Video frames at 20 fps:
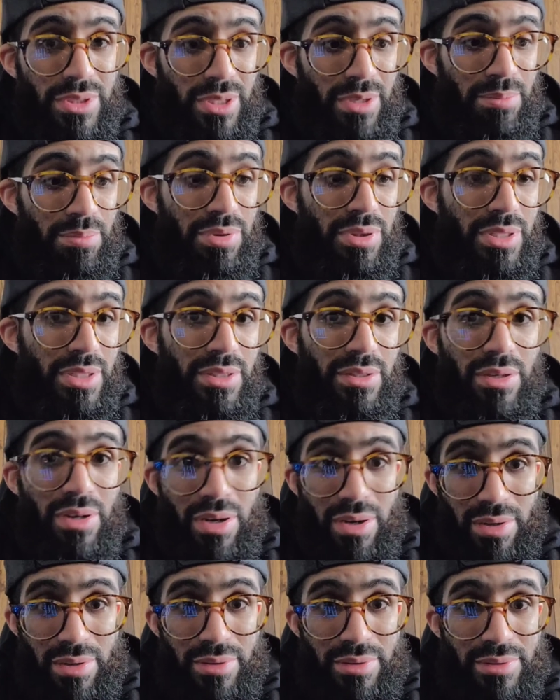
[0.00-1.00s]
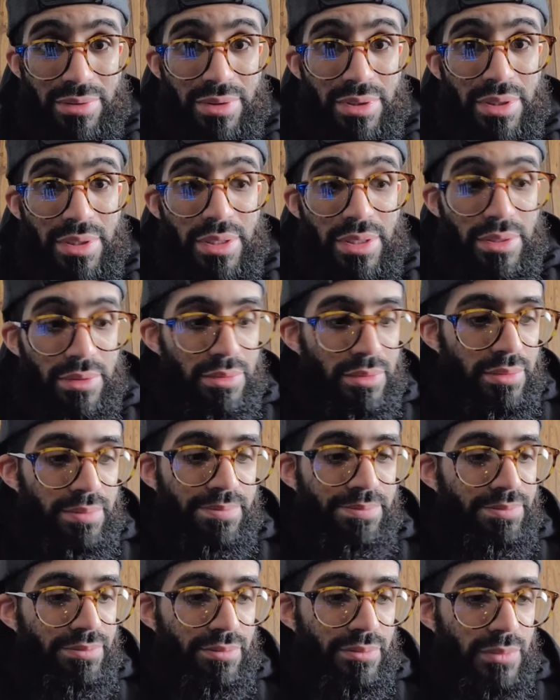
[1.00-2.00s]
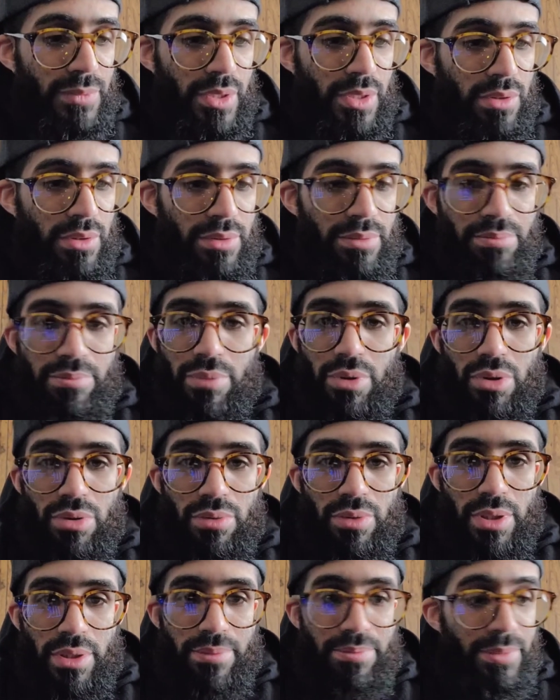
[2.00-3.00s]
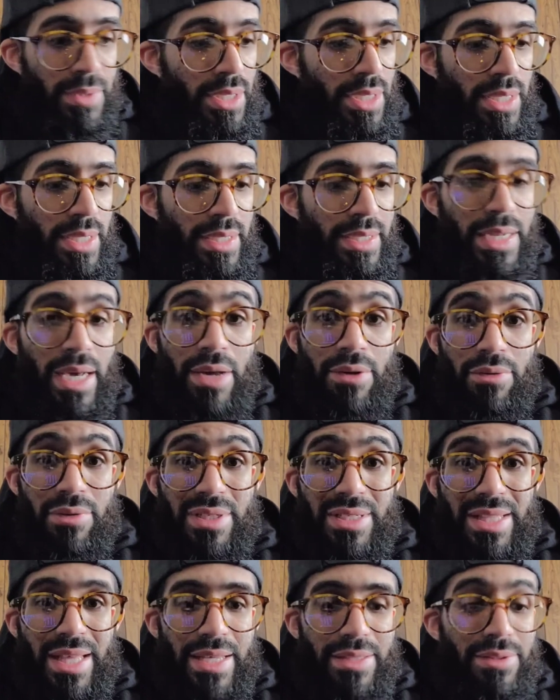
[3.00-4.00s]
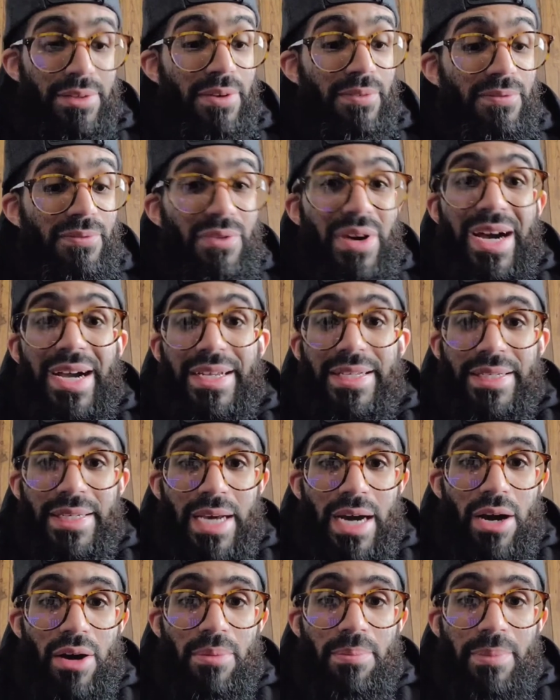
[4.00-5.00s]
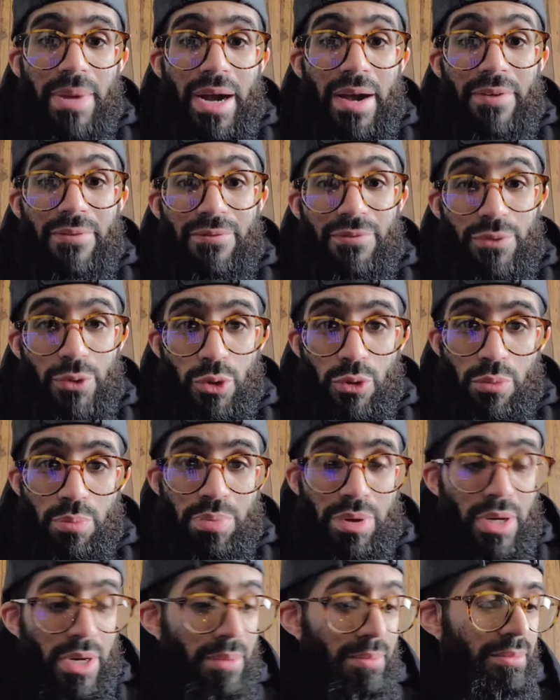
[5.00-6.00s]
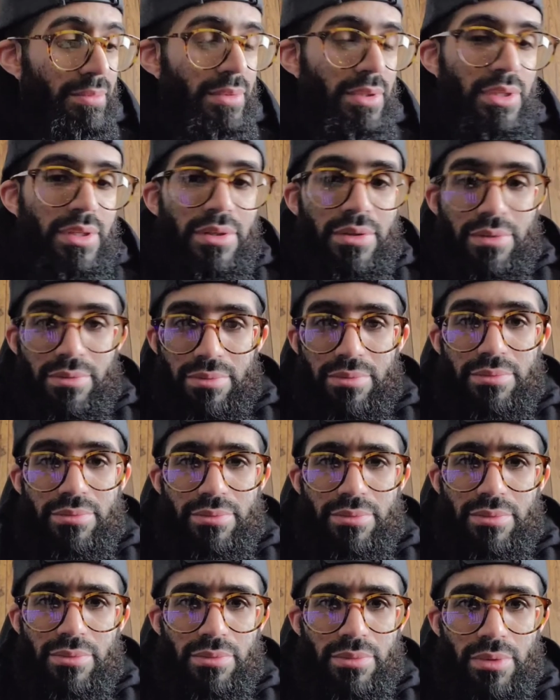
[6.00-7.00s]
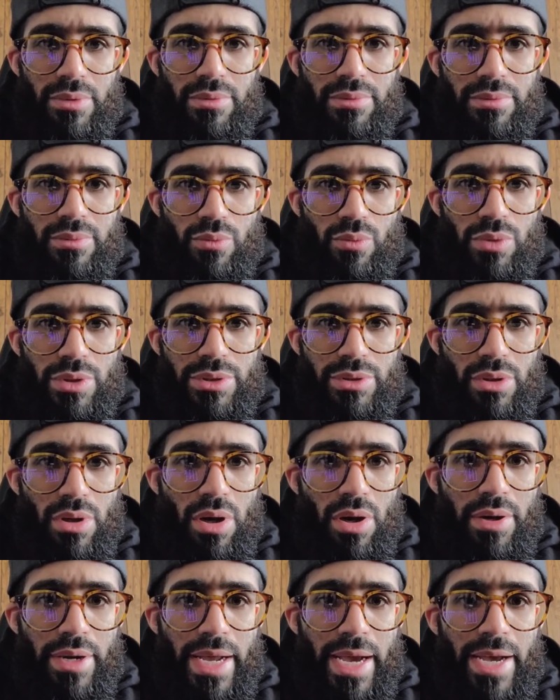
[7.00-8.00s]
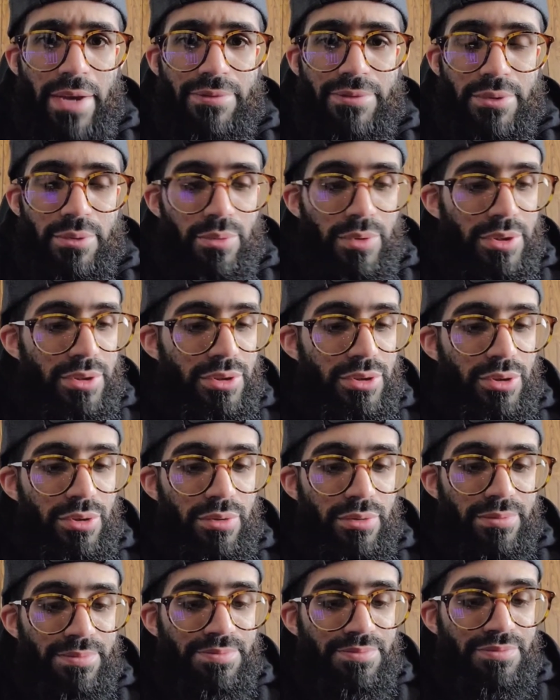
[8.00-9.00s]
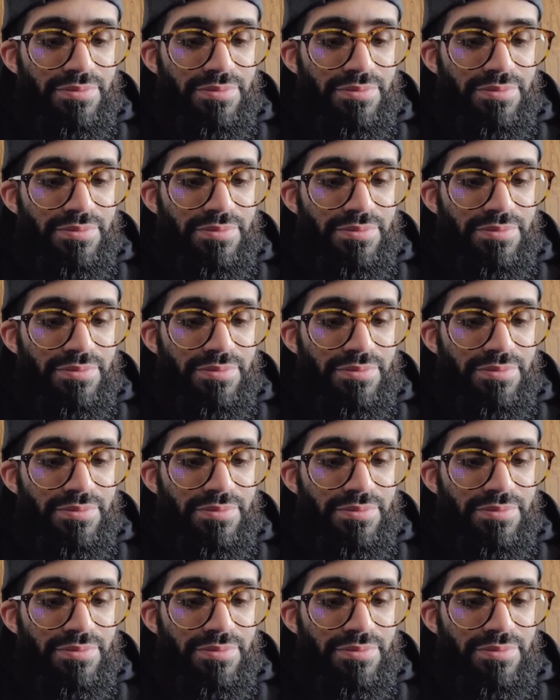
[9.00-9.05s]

completely gone. It blew up. Not only that, to find out my fuel pump was gone afterwards too.